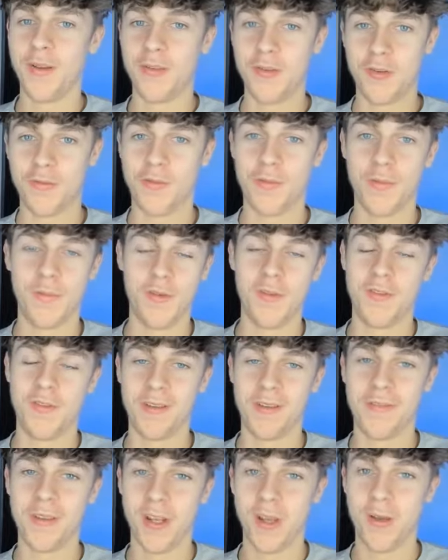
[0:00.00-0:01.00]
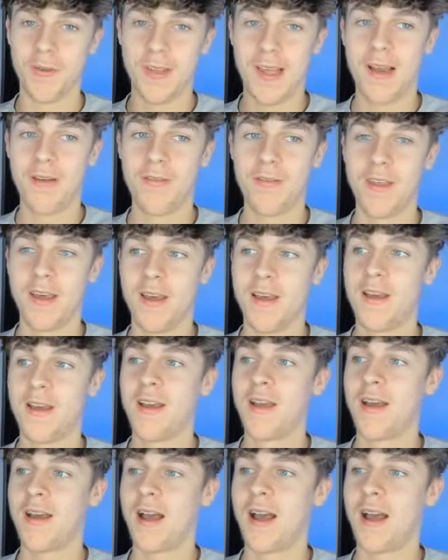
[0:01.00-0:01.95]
a bunch of confusing videos out there.